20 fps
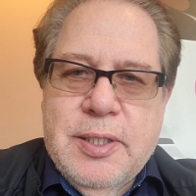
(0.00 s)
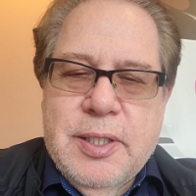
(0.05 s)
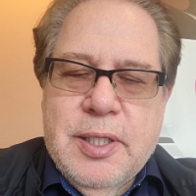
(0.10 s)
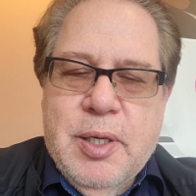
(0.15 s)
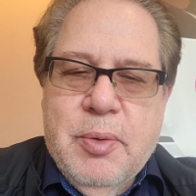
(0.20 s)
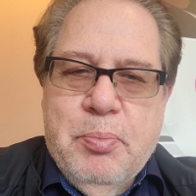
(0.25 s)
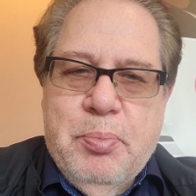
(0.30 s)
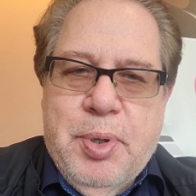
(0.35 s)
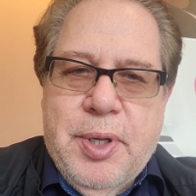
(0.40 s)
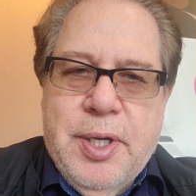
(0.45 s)

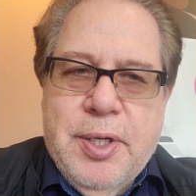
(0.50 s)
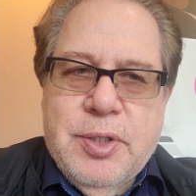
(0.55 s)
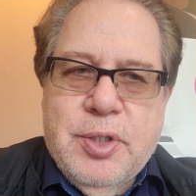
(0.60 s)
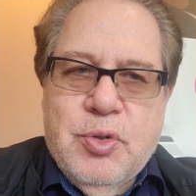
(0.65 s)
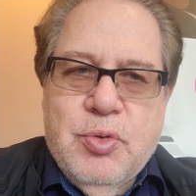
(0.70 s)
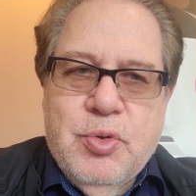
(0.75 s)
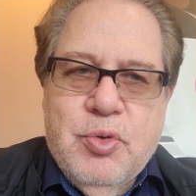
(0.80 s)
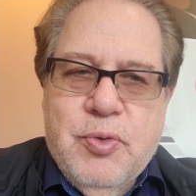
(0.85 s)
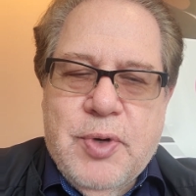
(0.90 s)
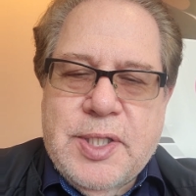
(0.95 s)
compared
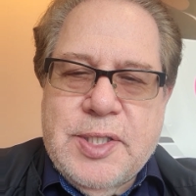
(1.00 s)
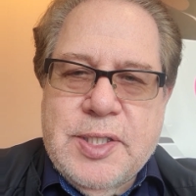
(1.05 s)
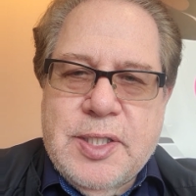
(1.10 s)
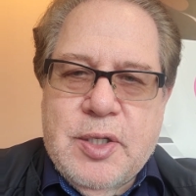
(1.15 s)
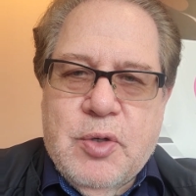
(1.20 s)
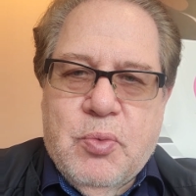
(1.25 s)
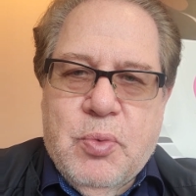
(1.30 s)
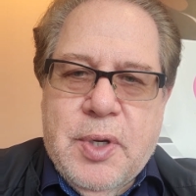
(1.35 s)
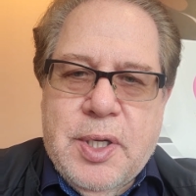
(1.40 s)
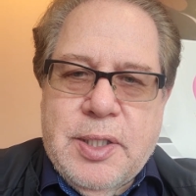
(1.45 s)
to the rest of
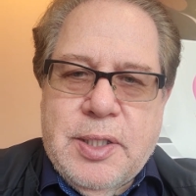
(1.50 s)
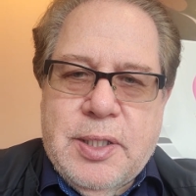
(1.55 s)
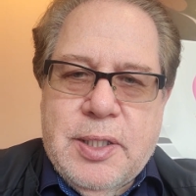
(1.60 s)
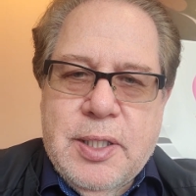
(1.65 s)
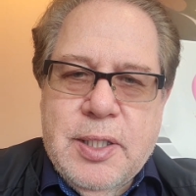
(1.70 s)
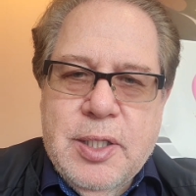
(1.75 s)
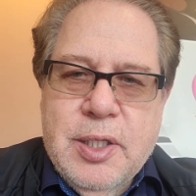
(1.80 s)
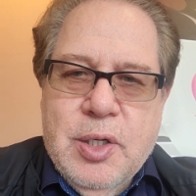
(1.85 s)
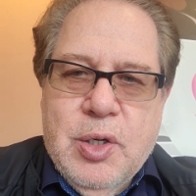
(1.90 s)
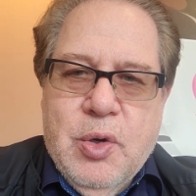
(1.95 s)
the weight.
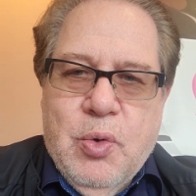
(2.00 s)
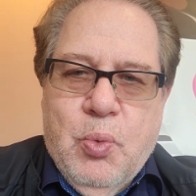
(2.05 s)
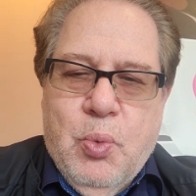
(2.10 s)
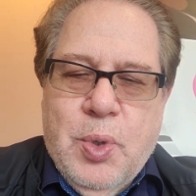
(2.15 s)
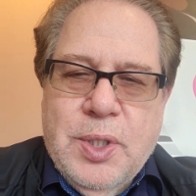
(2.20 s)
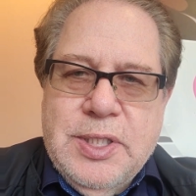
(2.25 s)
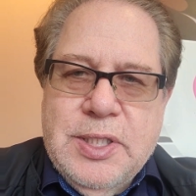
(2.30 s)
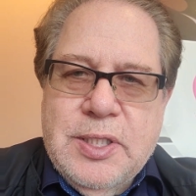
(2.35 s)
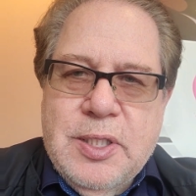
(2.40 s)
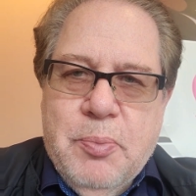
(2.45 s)

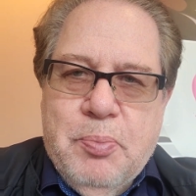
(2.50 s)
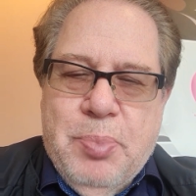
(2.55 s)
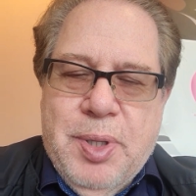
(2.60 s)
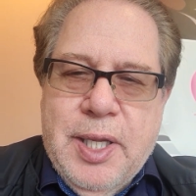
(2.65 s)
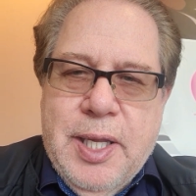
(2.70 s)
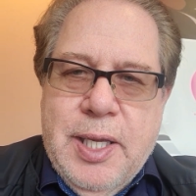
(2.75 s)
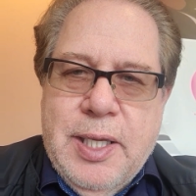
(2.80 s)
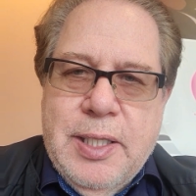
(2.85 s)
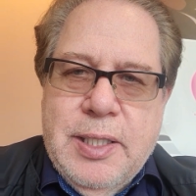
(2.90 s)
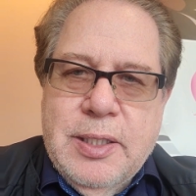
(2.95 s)
What's the
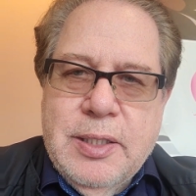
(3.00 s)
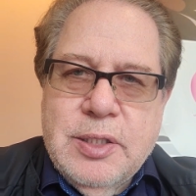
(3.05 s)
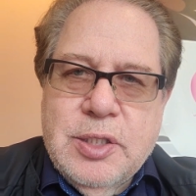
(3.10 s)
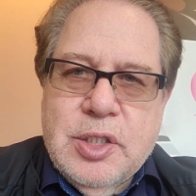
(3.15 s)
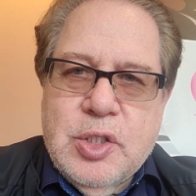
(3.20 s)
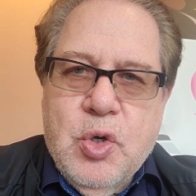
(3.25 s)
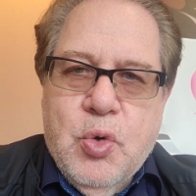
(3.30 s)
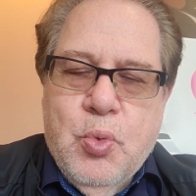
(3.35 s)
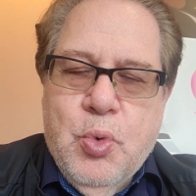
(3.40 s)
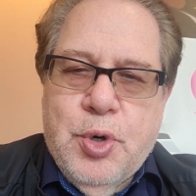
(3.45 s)
plane
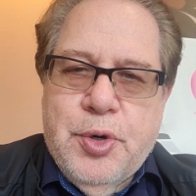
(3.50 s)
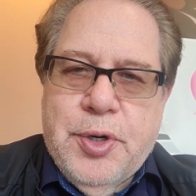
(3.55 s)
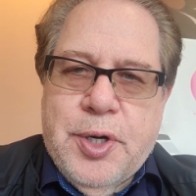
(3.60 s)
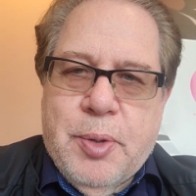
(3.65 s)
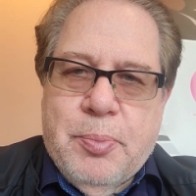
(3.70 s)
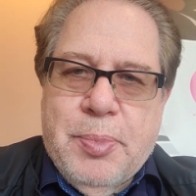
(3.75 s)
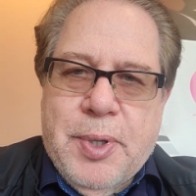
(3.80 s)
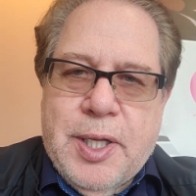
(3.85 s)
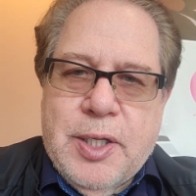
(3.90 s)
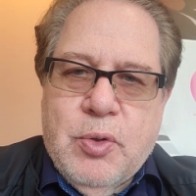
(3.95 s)
so worried
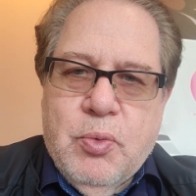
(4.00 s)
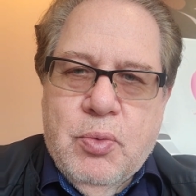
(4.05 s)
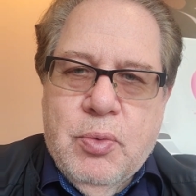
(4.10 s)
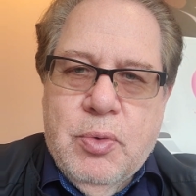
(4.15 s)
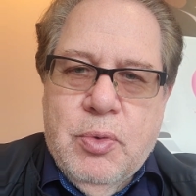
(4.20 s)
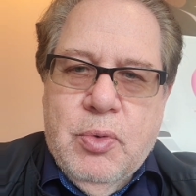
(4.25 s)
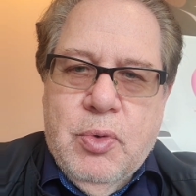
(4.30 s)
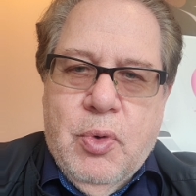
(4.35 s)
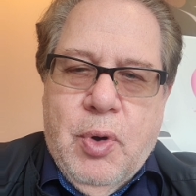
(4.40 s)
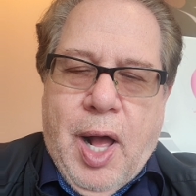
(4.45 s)
about?
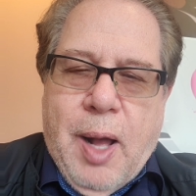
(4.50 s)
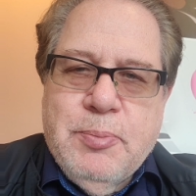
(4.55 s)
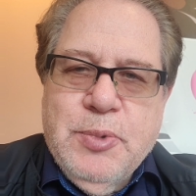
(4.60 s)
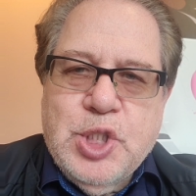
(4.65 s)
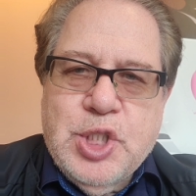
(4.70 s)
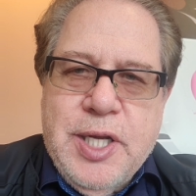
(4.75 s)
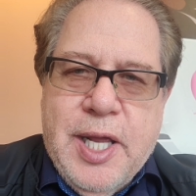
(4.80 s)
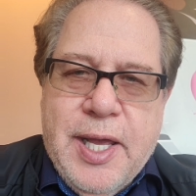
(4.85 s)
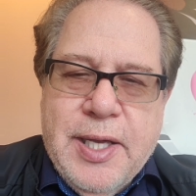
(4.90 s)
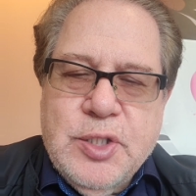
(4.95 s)
How
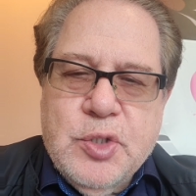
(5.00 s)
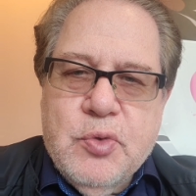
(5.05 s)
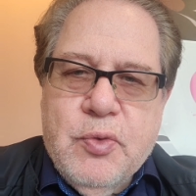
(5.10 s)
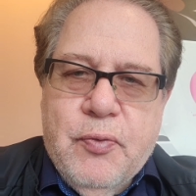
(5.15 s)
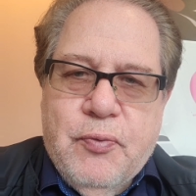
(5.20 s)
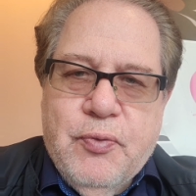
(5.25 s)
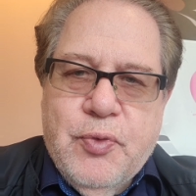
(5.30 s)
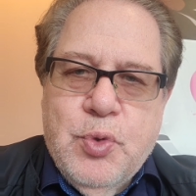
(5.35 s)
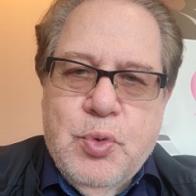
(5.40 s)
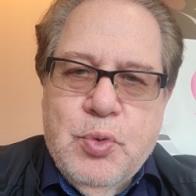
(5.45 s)
much extra
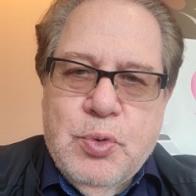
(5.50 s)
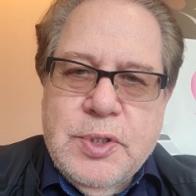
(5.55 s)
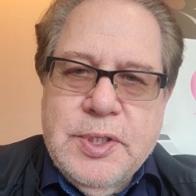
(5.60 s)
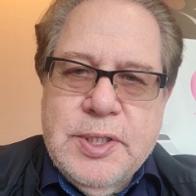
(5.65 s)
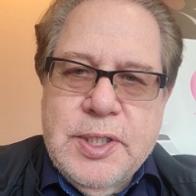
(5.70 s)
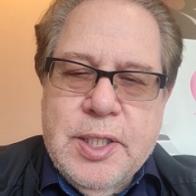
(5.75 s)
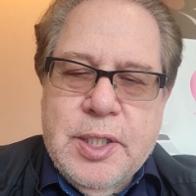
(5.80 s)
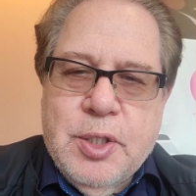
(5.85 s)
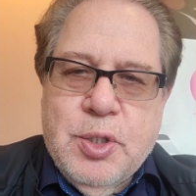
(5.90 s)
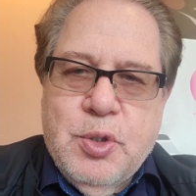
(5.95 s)
fuel is it
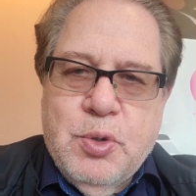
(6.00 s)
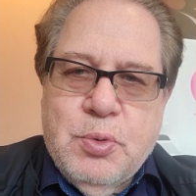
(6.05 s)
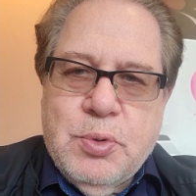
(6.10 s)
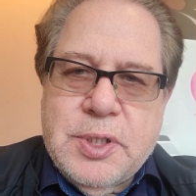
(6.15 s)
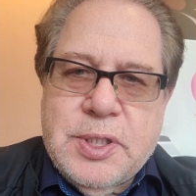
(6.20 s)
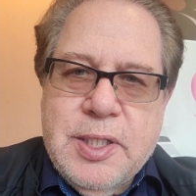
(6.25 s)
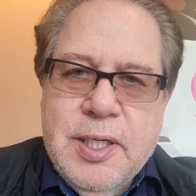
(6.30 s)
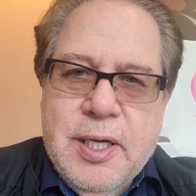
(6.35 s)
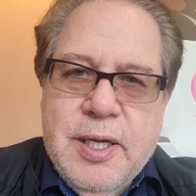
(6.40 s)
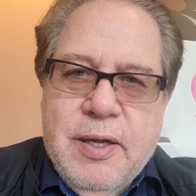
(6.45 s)
going to
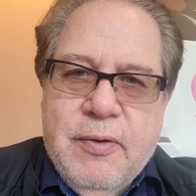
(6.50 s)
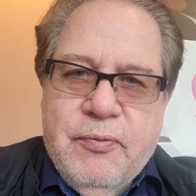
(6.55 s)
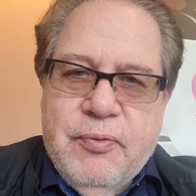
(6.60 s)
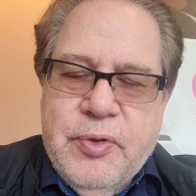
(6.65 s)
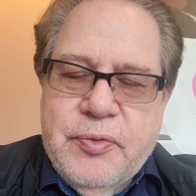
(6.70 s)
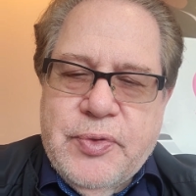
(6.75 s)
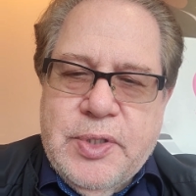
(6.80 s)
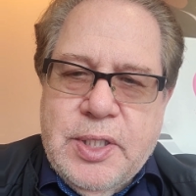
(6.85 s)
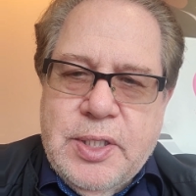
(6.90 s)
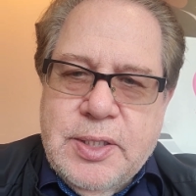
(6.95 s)
use?
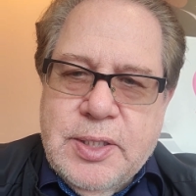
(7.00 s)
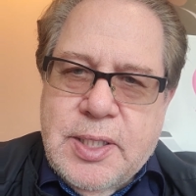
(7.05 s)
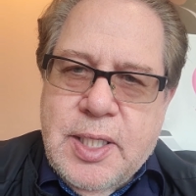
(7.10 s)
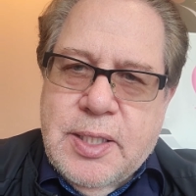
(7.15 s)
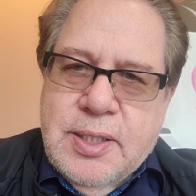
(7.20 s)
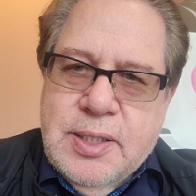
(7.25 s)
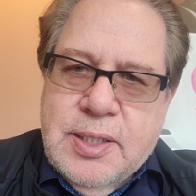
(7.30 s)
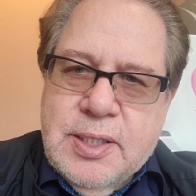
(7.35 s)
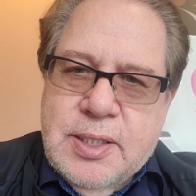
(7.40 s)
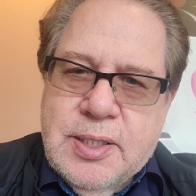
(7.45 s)
15
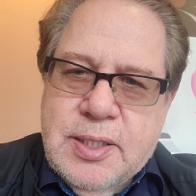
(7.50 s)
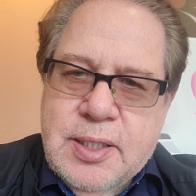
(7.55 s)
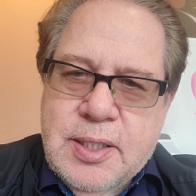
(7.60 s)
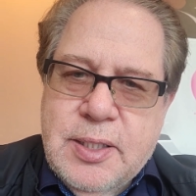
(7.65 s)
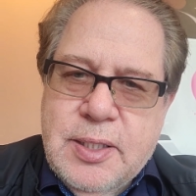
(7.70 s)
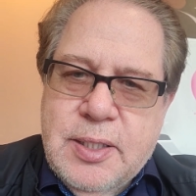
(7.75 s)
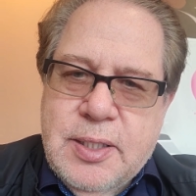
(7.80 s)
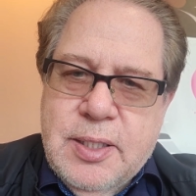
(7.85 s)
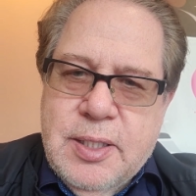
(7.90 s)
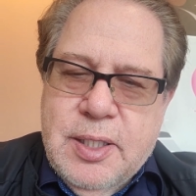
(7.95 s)
cents?
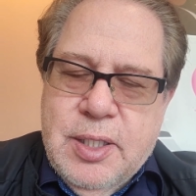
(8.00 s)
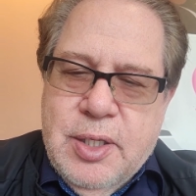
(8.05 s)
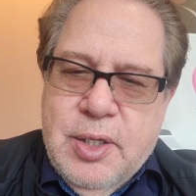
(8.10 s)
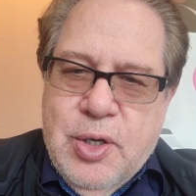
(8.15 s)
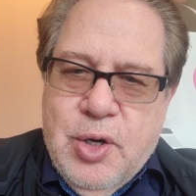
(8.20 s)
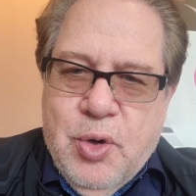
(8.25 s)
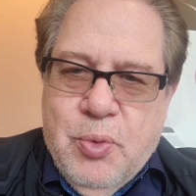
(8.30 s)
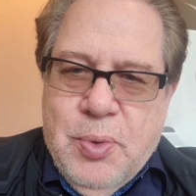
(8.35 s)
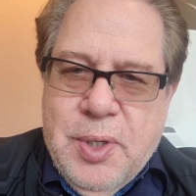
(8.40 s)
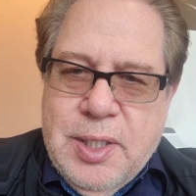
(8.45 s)
You
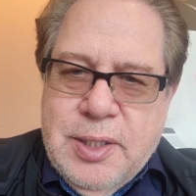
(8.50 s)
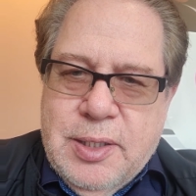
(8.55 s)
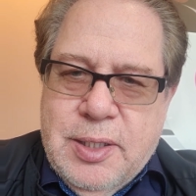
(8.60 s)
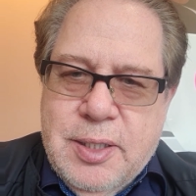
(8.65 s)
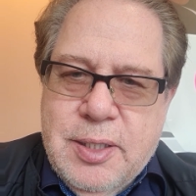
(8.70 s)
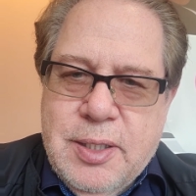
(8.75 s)
know what?